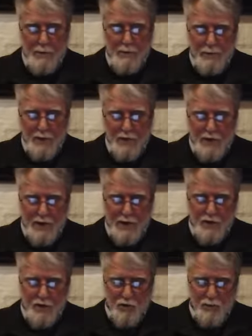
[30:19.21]
Firstly,
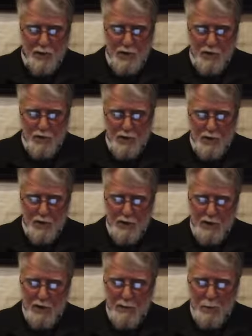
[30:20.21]
it should be noted
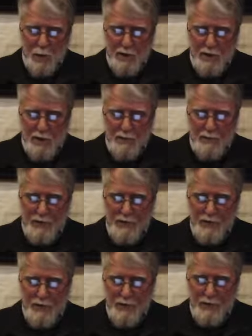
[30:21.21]
that the Muwatta
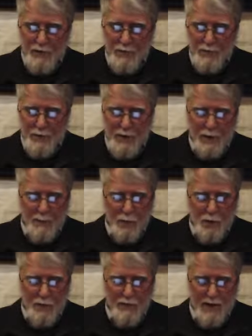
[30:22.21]
is not simply a
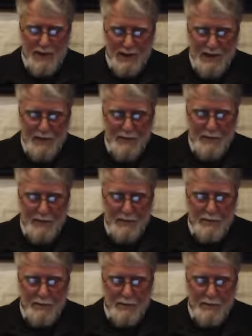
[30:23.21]
book of Hadith,